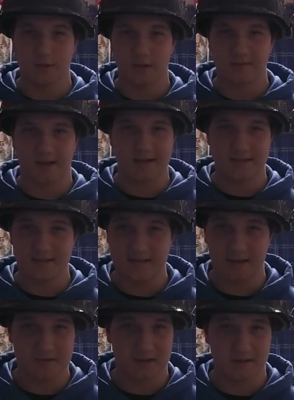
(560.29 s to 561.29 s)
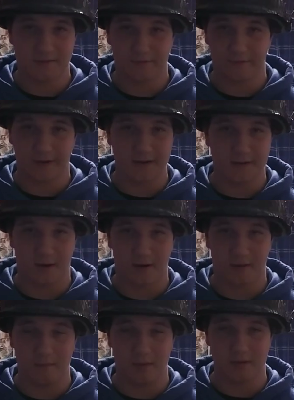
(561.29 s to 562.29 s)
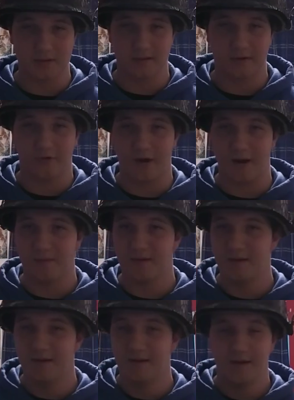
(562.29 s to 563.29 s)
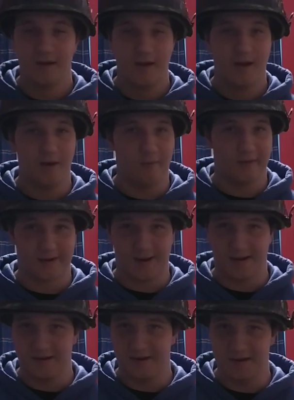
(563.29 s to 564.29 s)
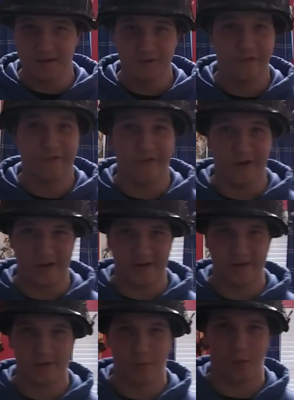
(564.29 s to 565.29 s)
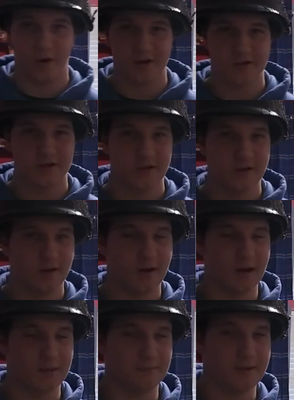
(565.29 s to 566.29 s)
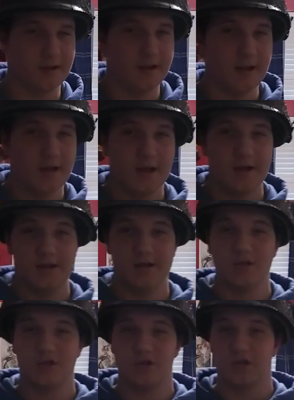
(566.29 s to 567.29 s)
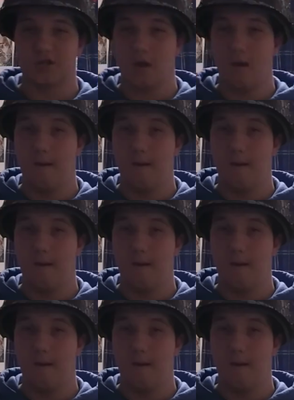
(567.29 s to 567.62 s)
trust me, guys, he sounds like he's freaking talking military crap, and oh my god, it is funny to watch. He is just